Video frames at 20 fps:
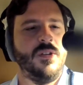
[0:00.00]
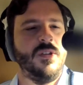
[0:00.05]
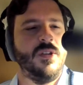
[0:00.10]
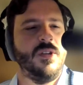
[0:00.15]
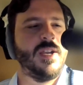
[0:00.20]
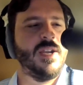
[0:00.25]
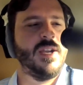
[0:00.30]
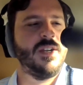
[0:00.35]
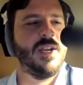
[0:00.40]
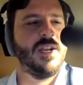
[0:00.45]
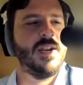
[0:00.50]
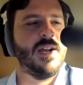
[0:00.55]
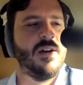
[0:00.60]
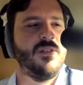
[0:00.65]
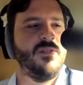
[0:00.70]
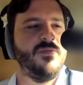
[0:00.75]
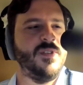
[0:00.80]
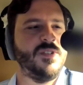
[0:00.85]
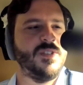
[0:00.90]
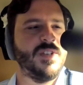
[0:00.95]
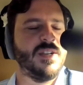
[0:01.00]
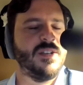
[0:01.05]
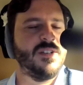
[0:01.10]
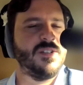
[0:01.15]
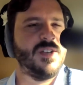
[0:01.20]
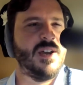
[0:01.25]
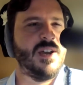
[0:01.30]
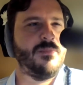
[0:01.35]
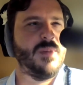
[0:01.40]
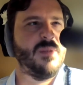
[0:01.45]
Again, to get out of this, I can
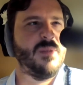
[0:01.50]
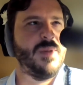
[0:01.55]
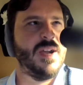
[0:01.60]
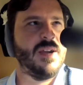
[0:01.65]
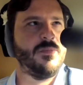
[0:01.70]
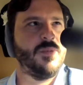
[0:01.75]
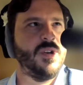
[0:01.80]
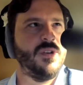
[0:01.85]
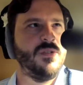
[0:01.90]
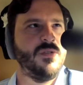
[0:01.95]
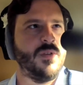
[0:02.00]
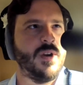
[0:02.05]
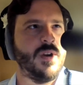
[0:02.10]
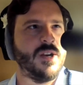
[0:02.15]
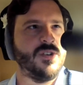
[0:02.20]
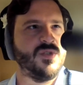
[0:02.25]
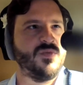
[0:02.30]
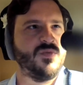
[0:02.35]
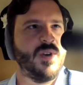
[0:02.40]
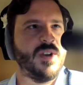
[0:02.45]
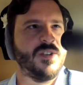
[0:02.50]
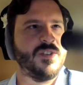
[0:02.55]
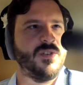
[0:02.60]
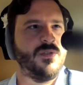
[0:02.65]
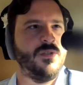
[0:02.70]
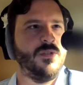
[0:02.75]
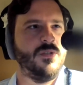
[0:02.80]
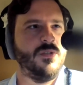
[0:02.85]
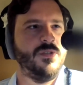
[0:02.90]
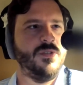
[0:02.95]
tap my back button, or I can just press and
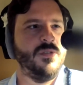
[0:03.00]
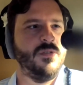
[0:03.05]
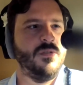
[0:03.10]
hold.